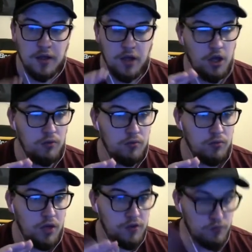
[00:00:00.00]
who
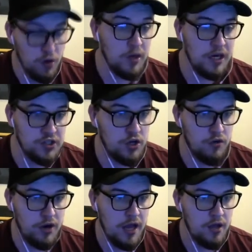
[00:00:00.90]
is ruining his
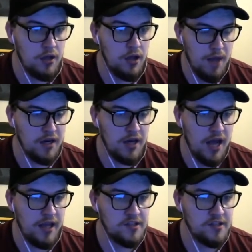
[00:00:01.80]
career at Man United,